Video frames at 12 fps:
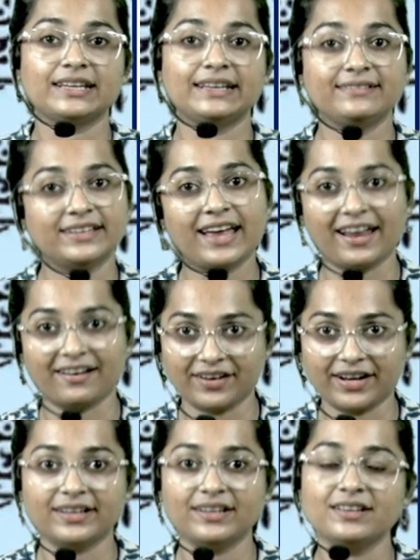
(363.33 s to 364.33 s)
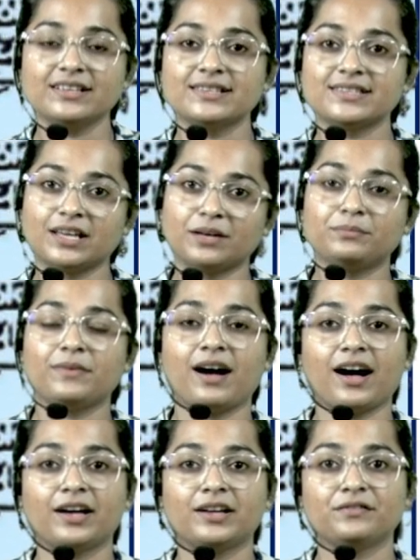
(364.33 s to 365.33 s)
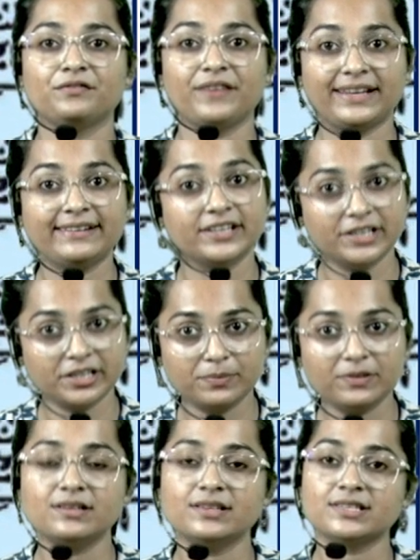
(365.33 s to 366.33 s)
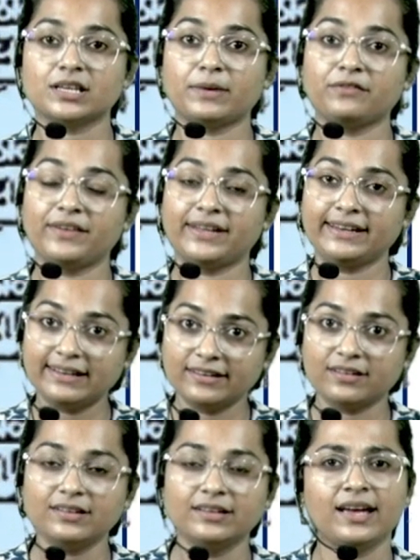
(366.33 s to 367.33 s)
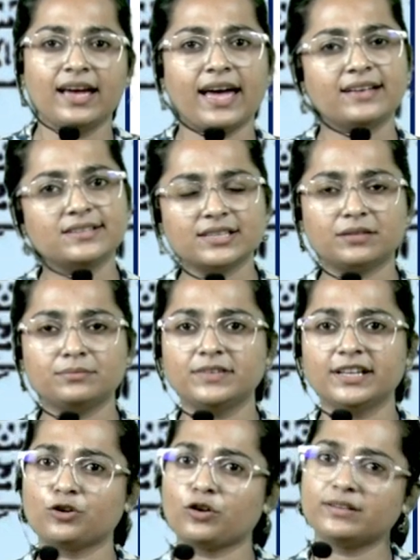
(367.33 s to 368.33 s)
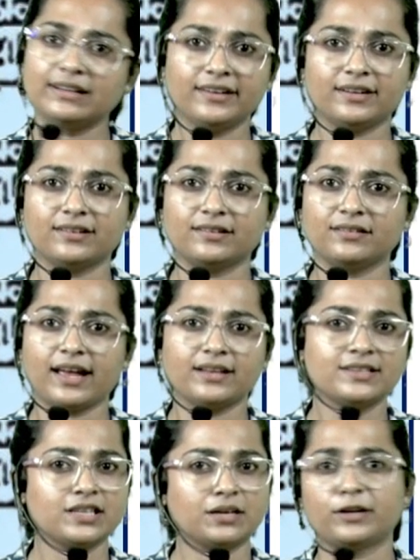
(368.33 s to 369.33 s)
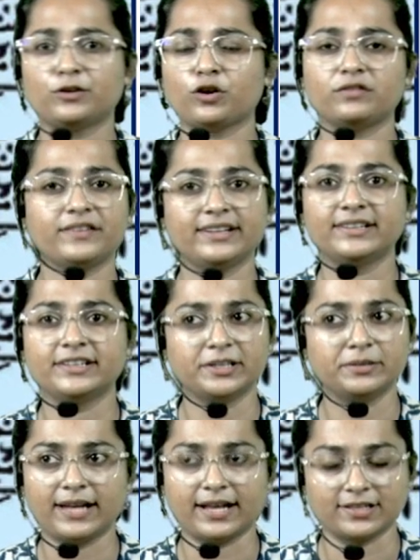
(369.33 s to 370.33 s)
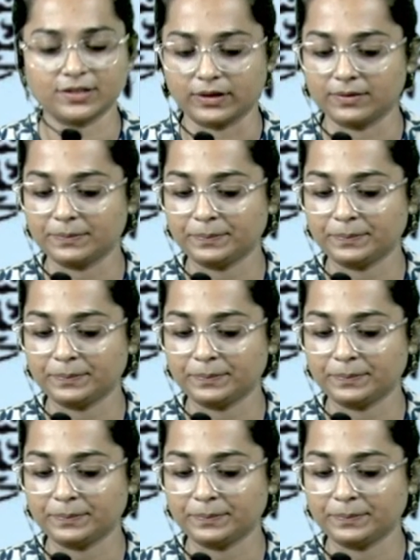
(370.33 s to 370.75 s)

in the handwriting. Some are very readable, some are very clear, and some they are not clear, and some are not very readable as well.